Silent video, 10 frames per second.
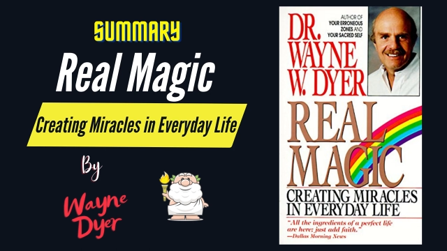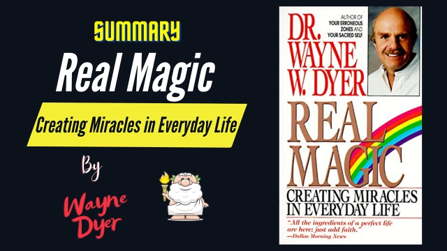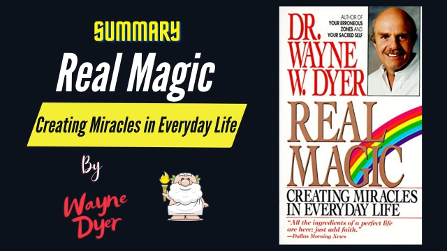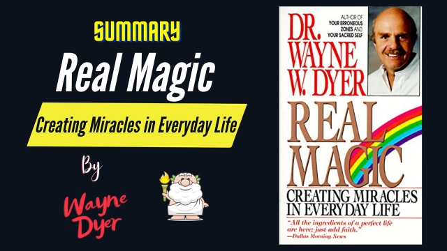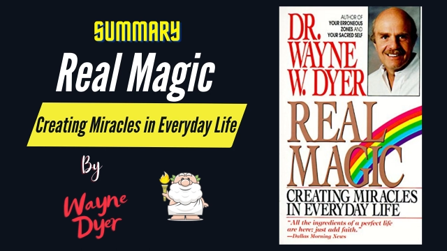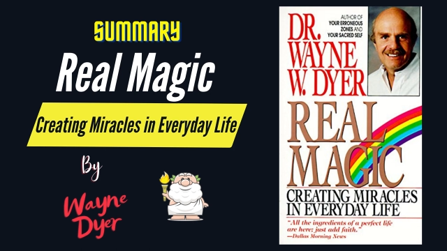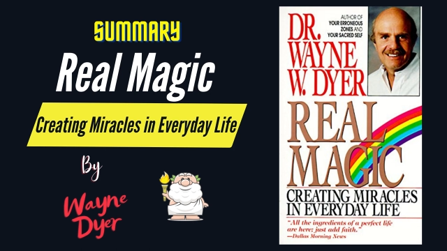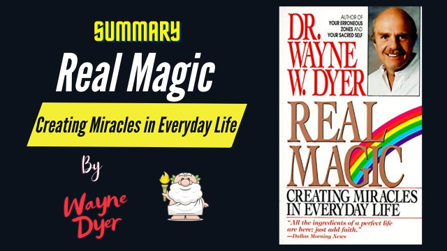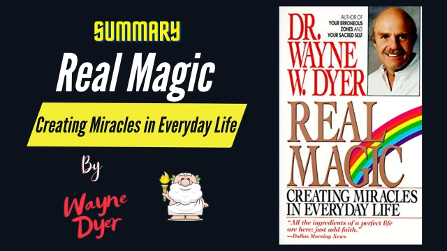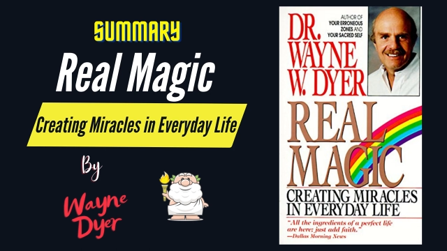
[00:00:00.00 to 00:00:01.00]

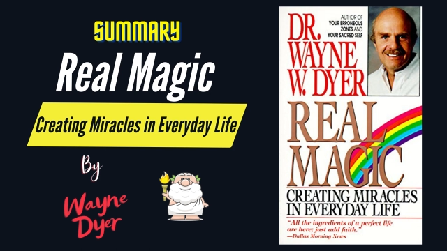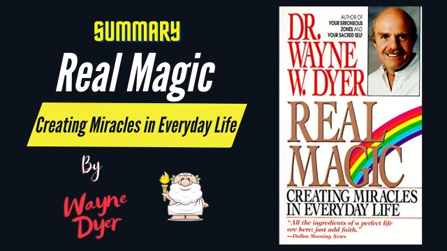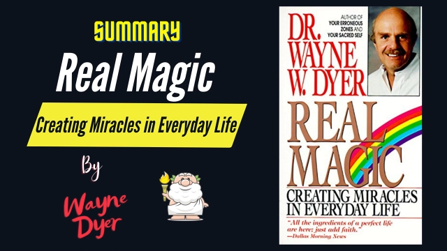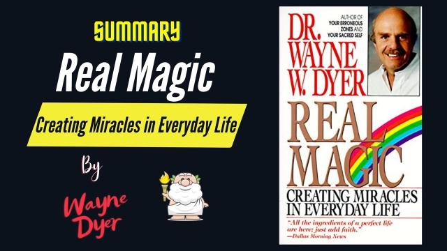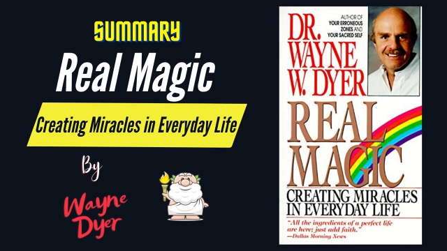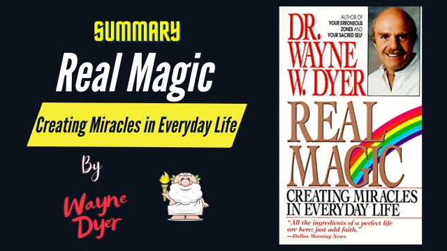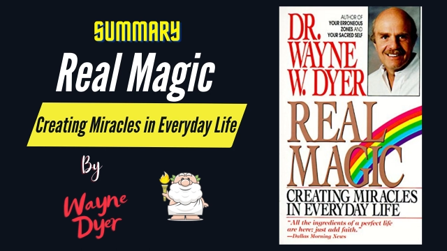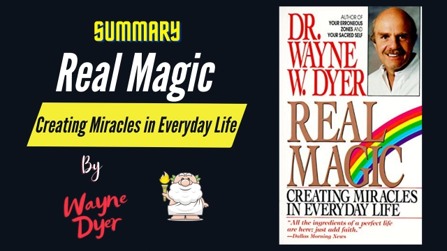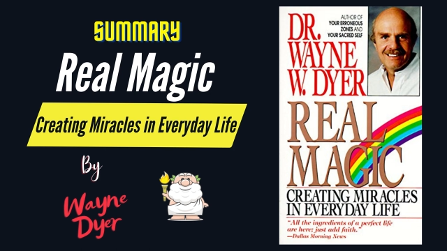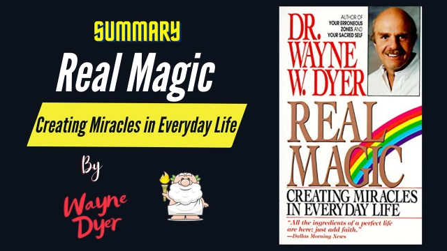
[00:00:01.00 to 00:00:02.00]

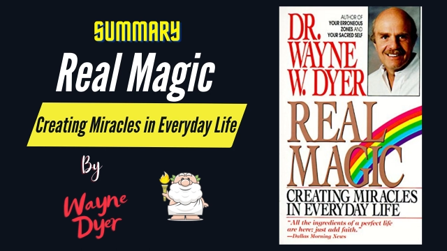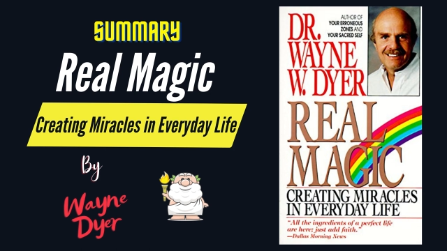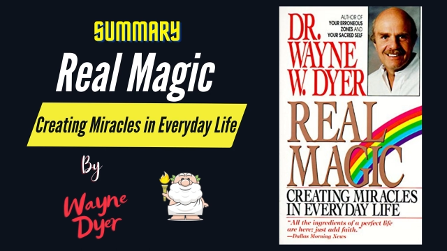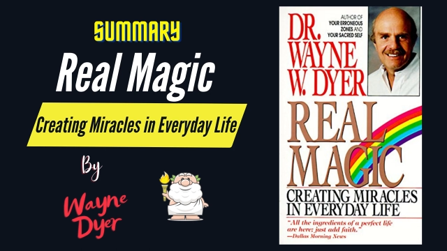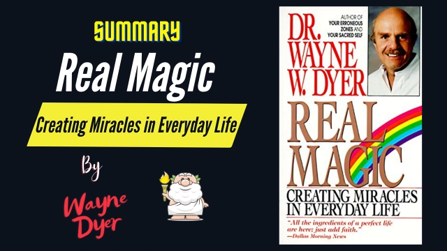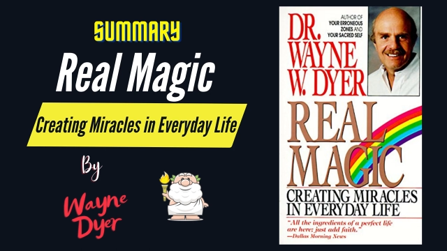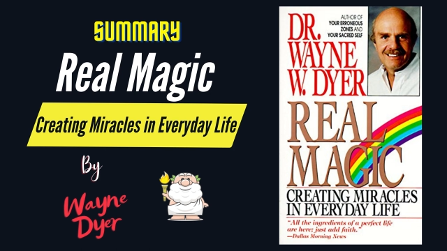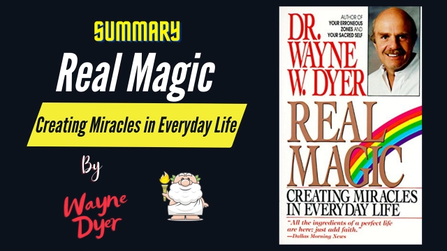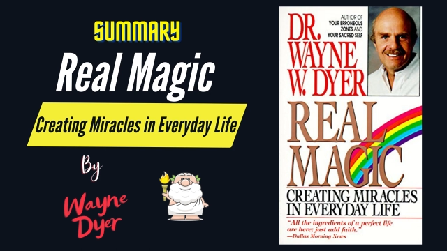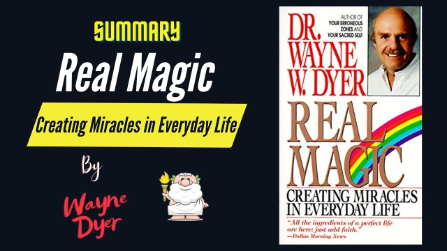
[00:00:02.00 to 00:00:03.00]

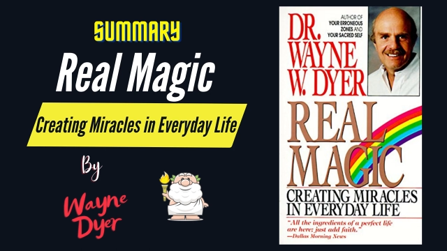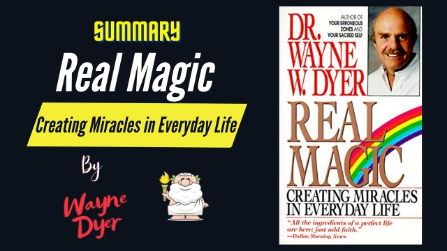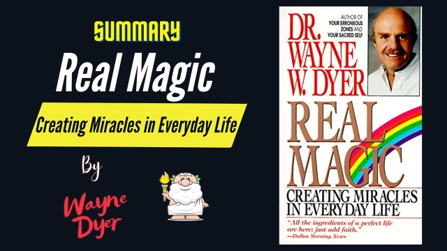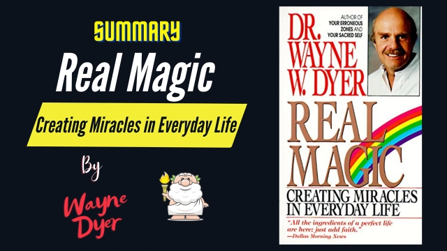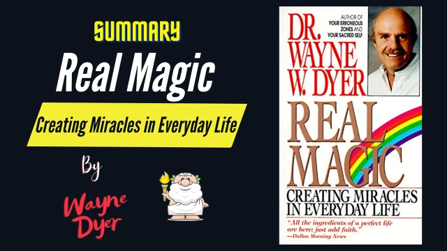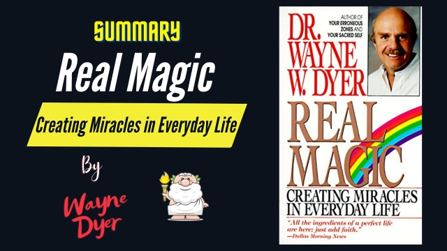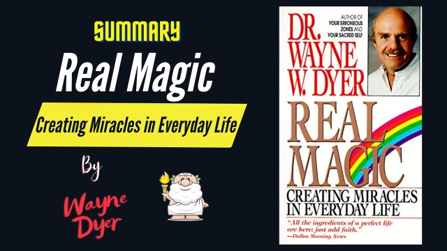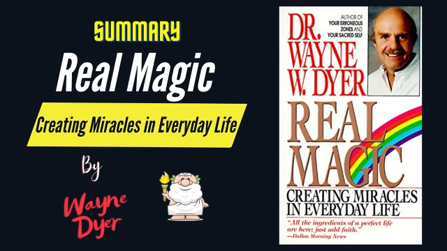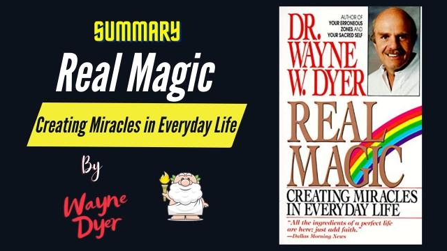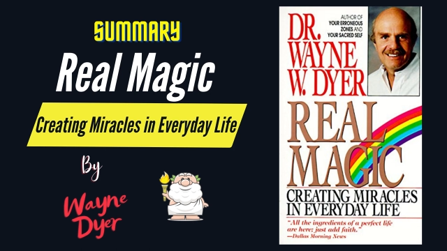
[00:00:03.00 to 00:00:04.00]

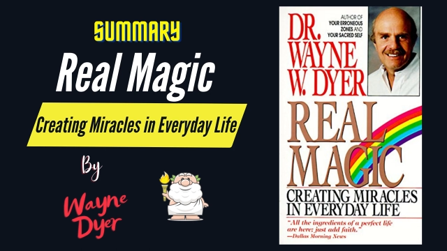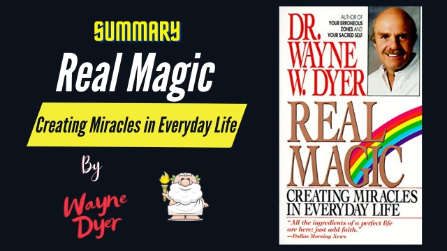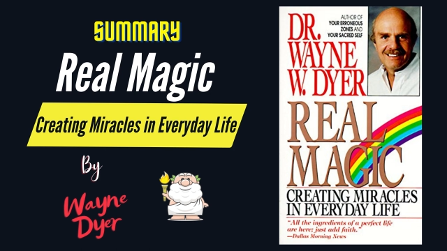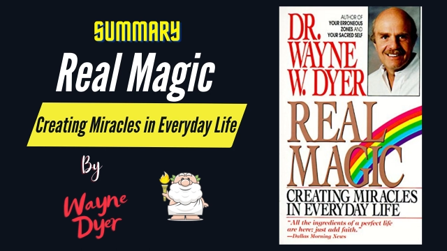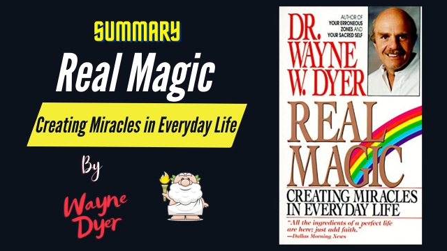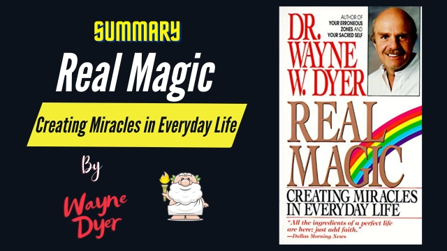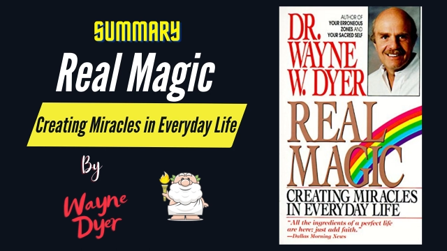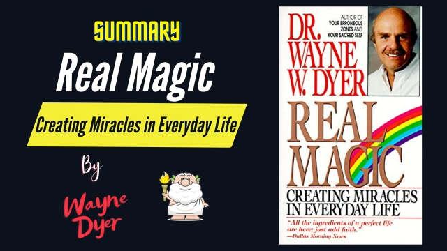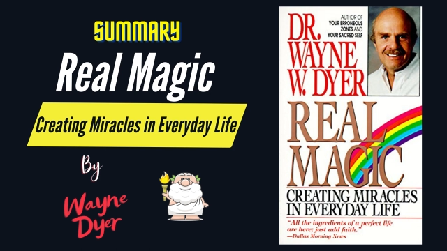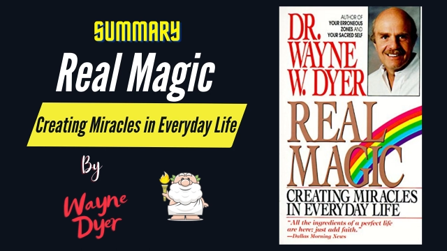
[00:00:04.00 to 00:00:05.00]

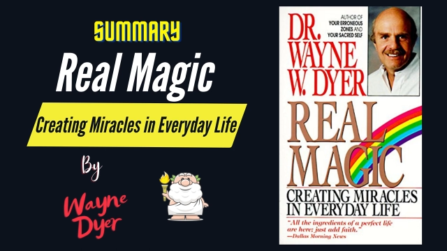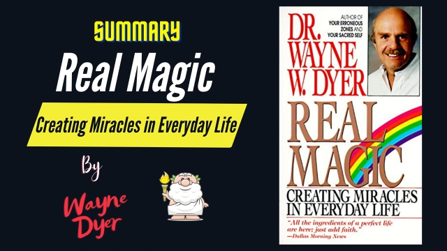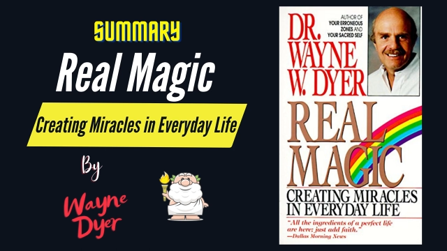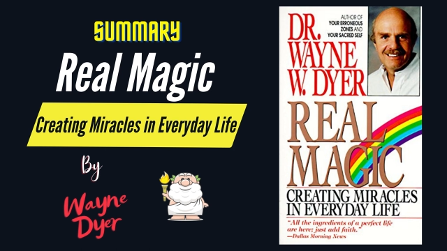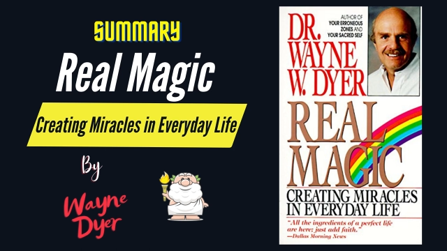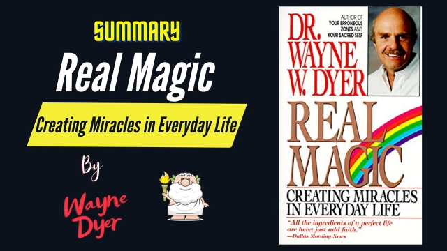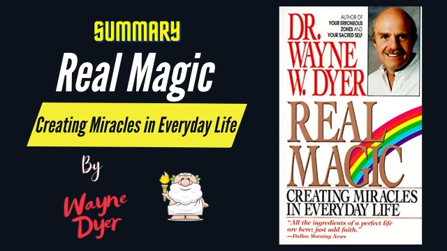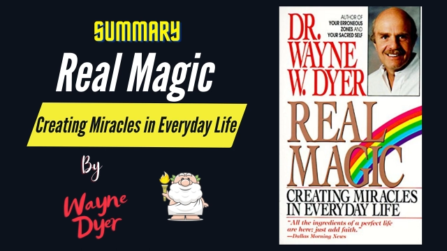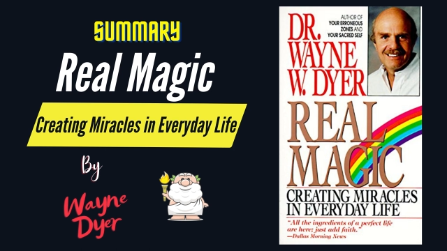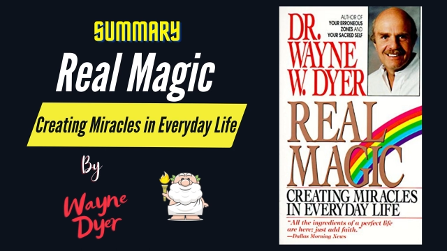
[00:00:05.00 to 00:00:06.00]

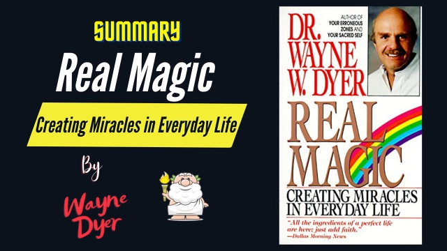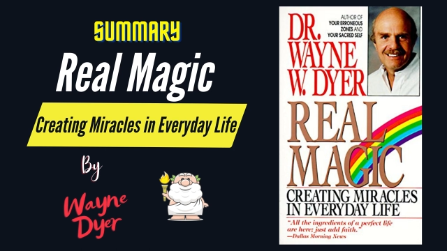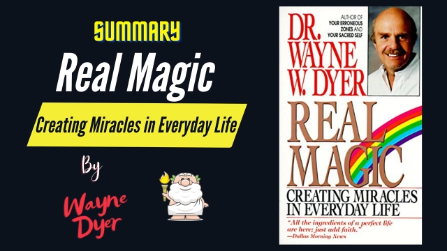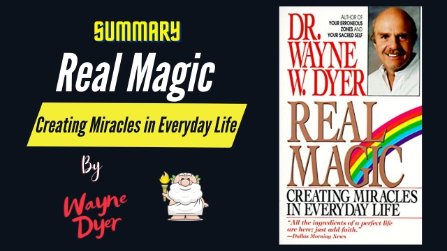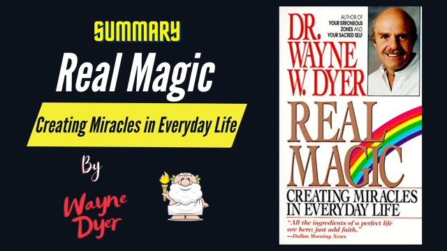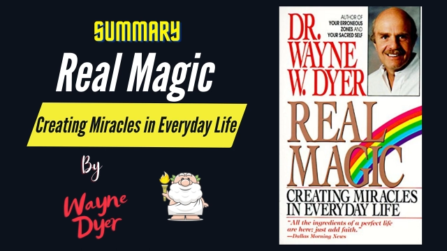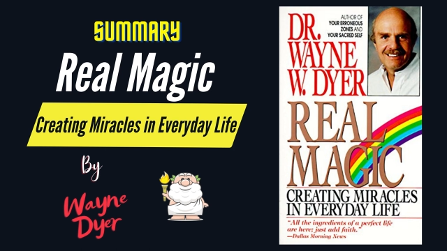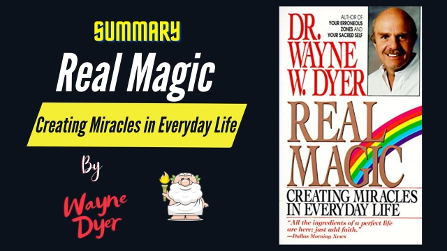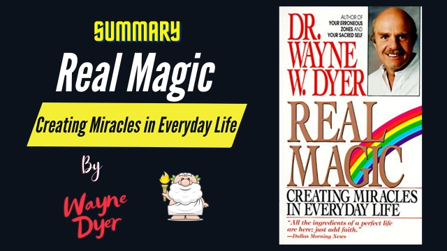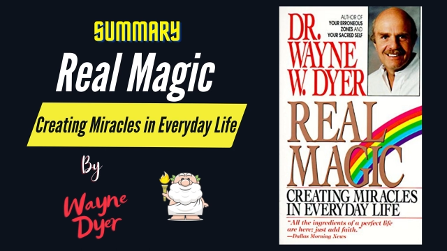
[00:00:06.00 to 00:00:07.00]

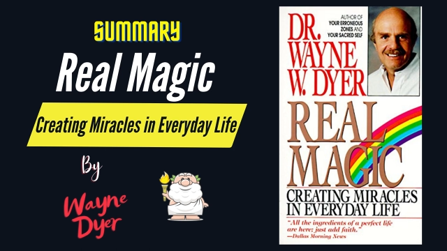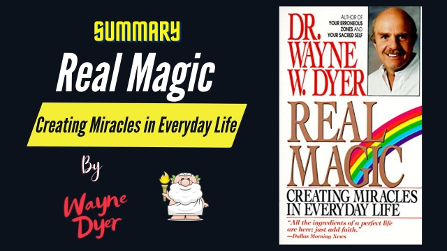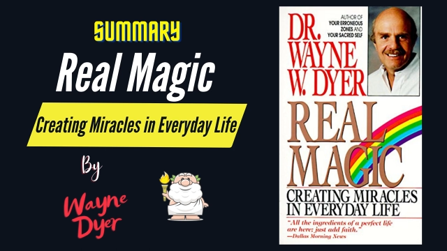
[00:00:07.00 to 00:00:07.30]
(no lip movement)